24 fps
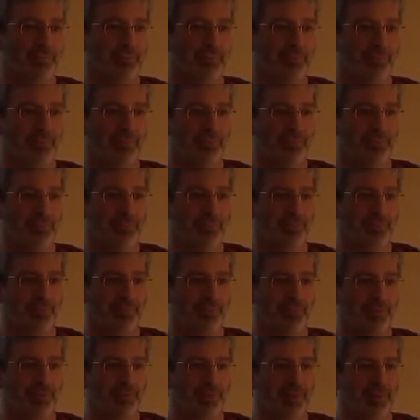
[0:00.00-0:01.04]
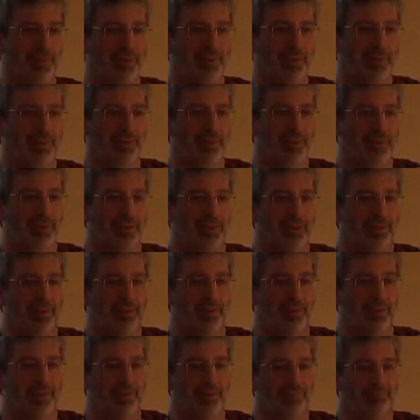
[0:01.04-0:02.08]

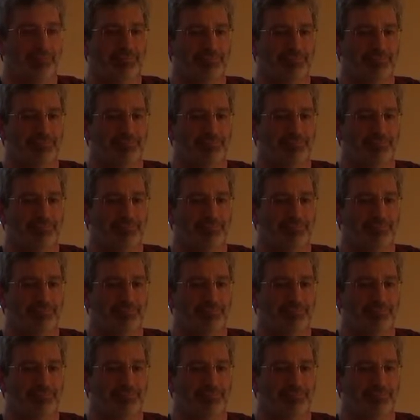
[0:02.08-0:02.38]
Nobody speaks.